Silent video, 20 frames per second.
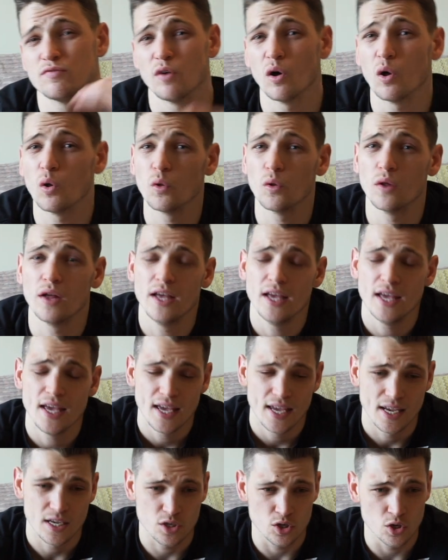fault
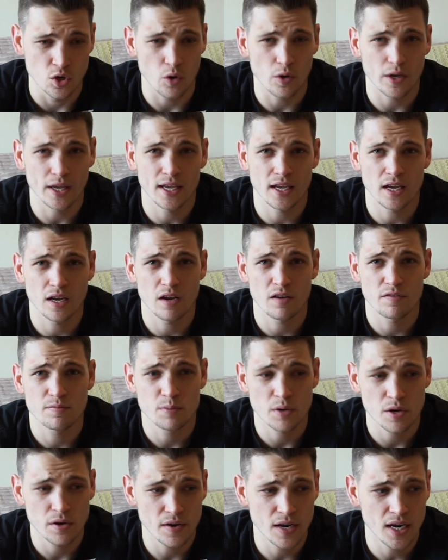is not eating enough
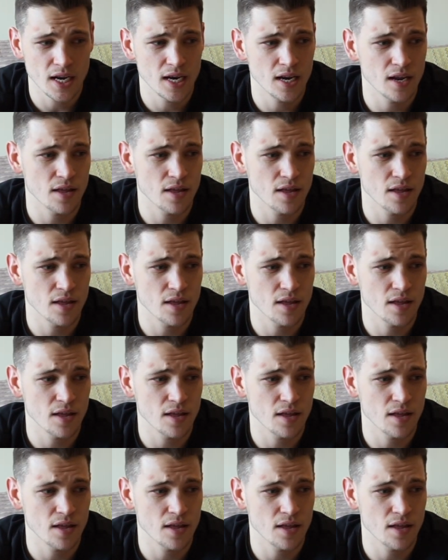protein.